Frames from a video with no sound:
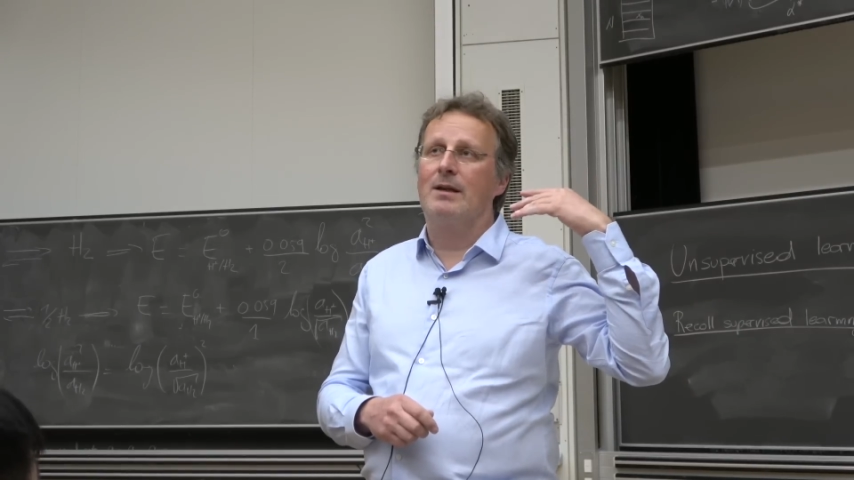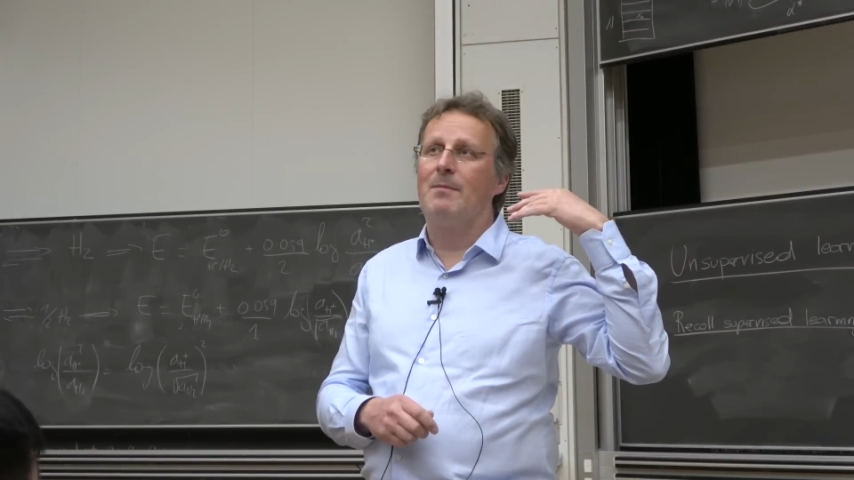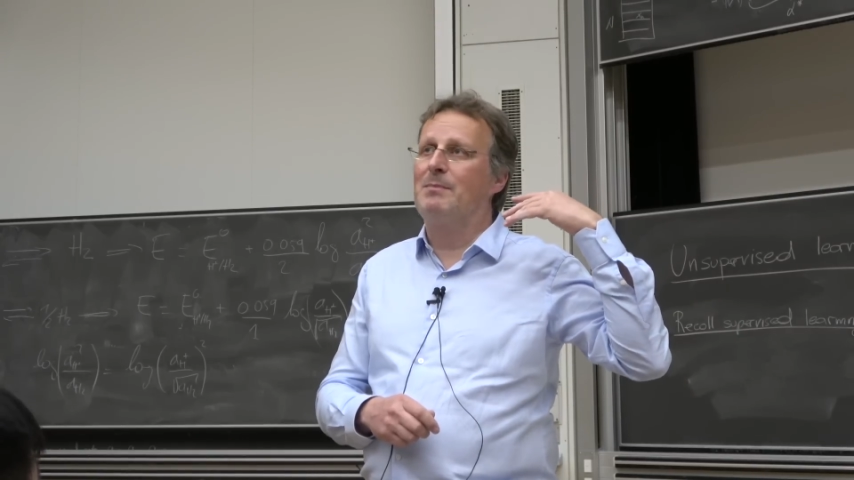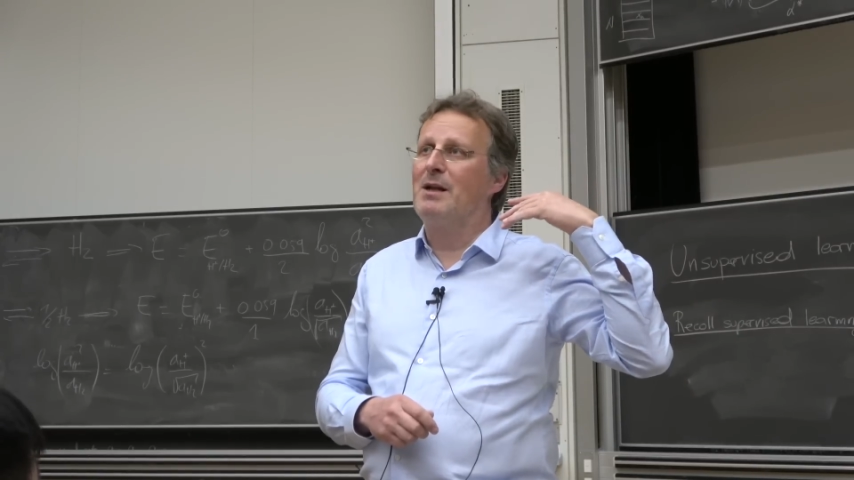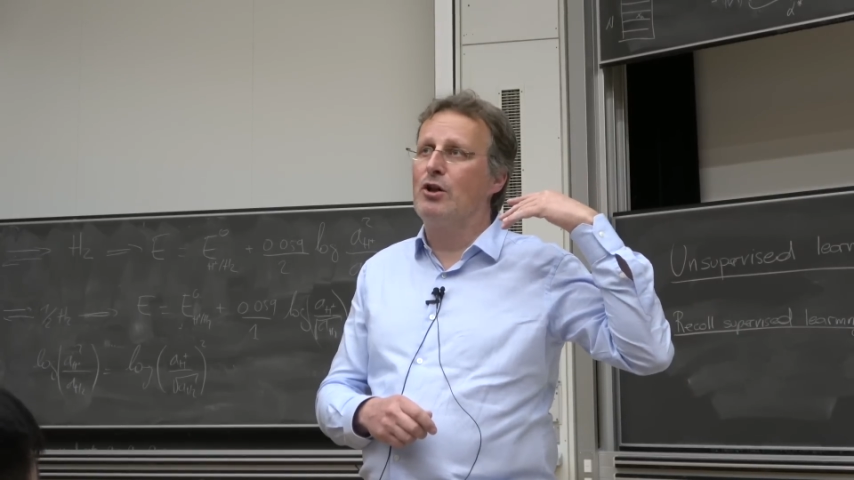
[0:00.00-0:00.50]
there
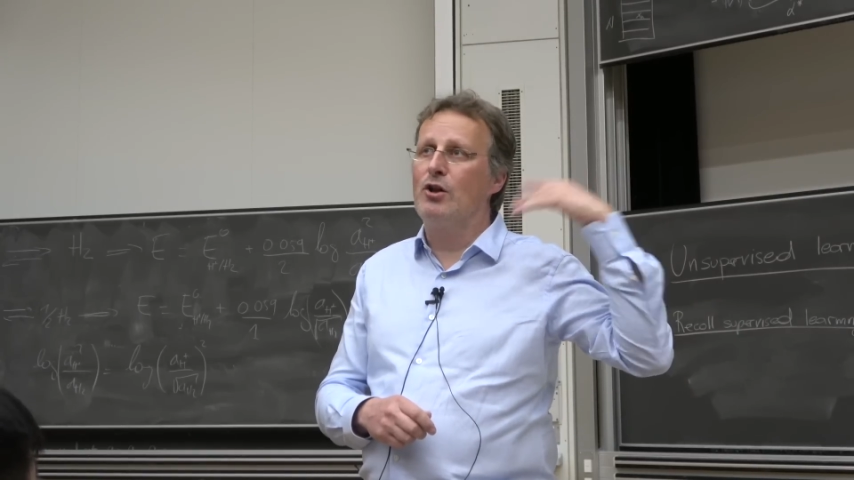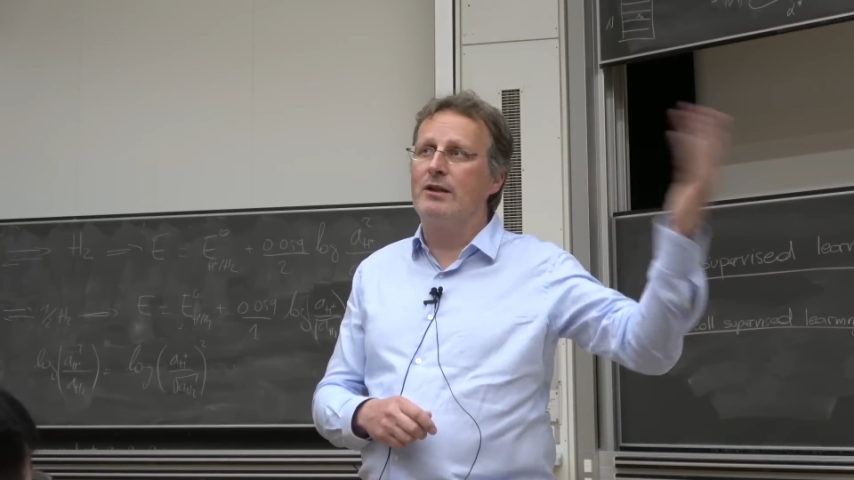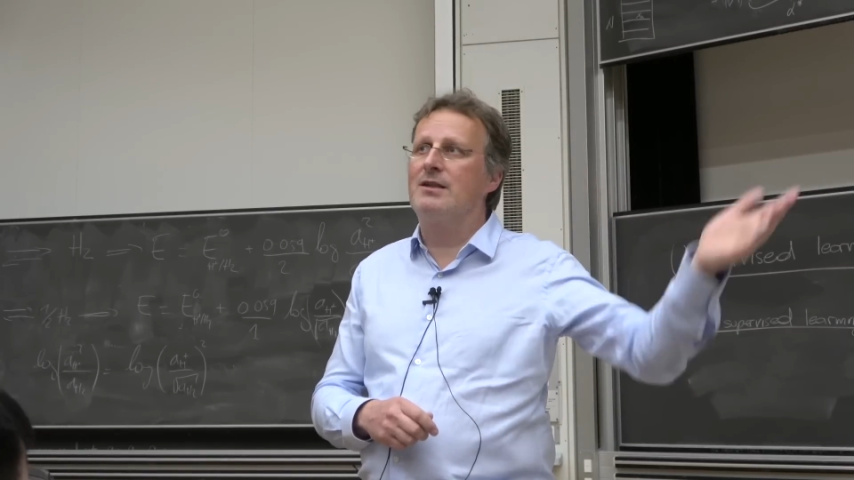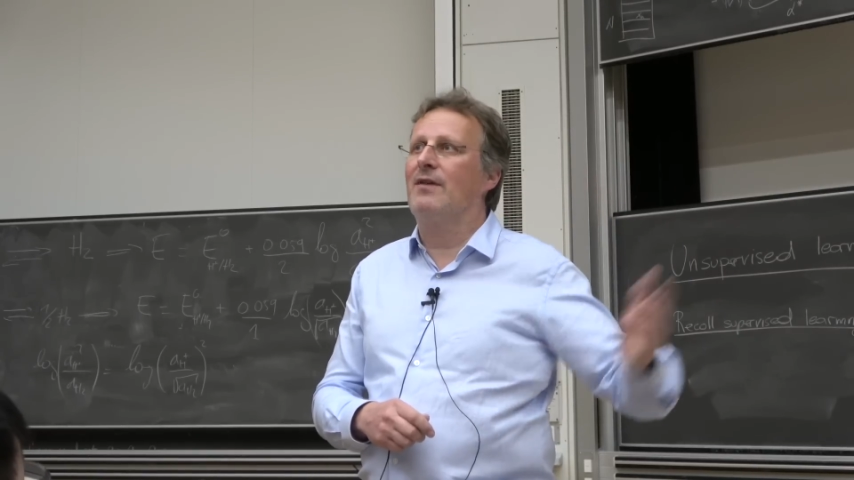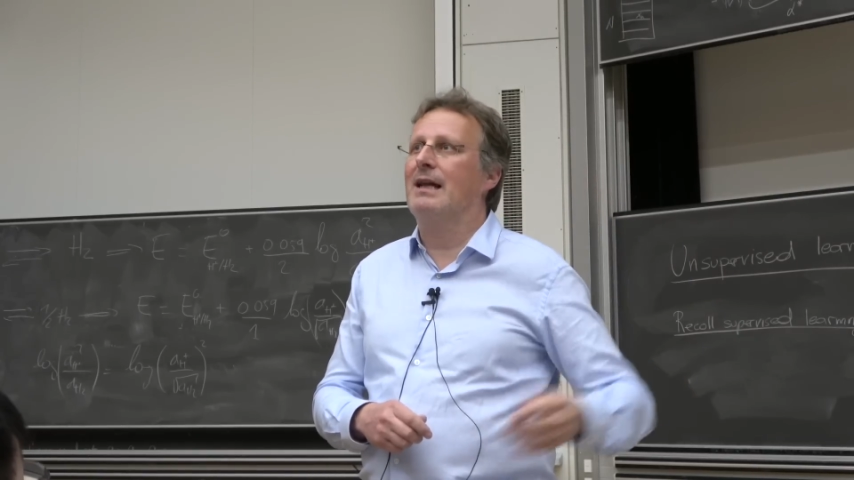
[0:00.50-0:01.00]
might be
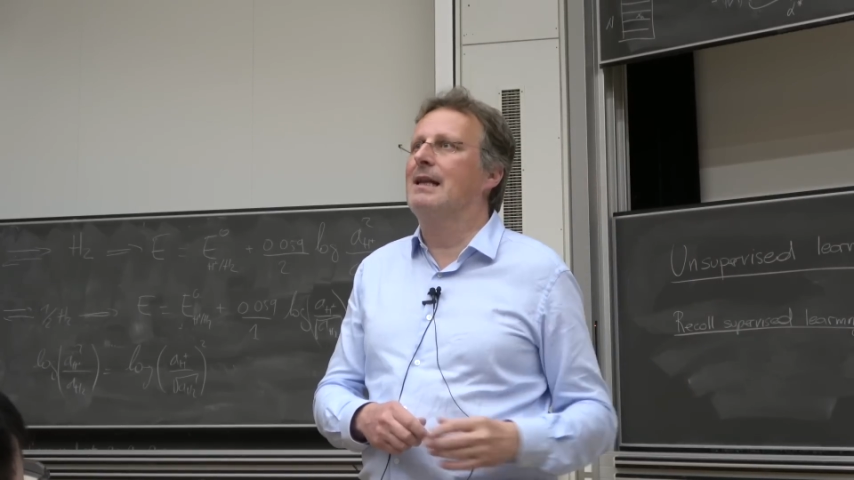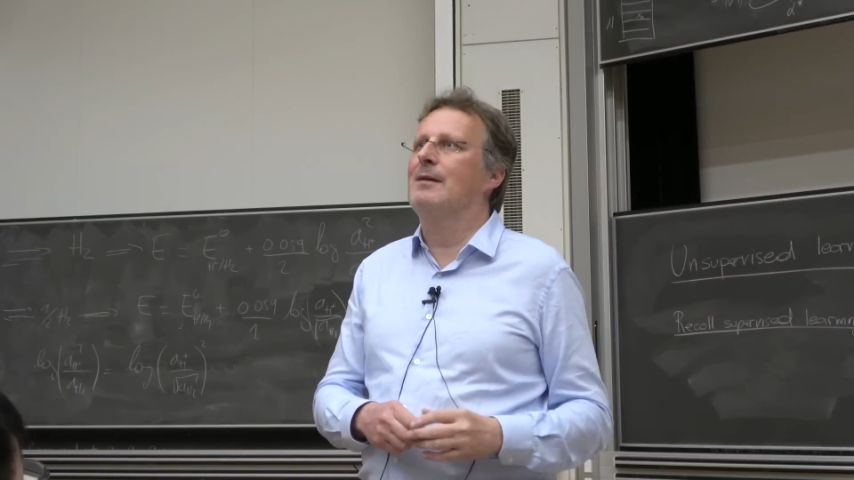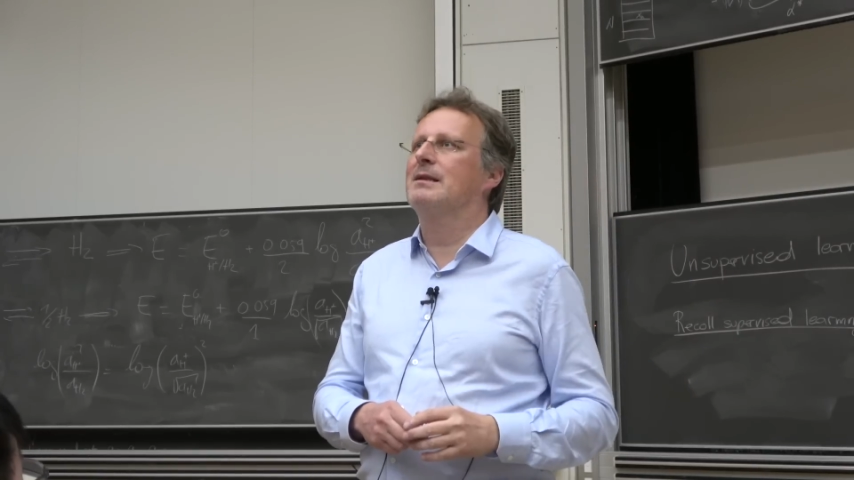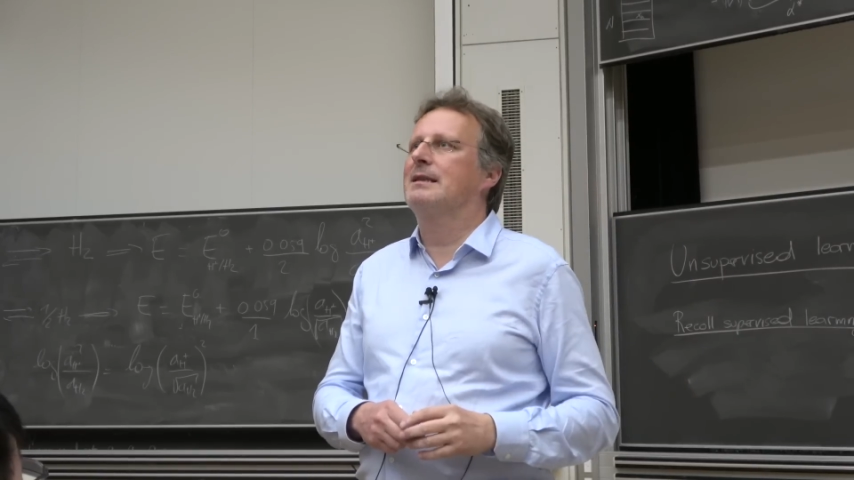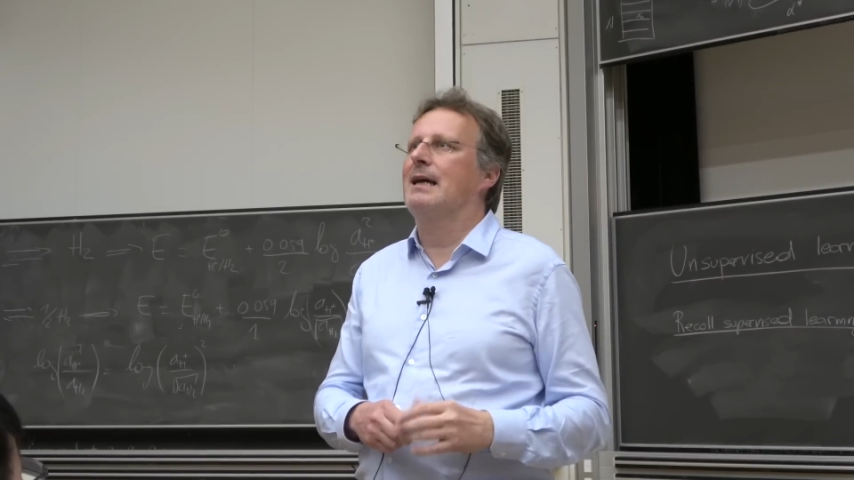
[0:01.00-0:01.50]
lots of unlabeled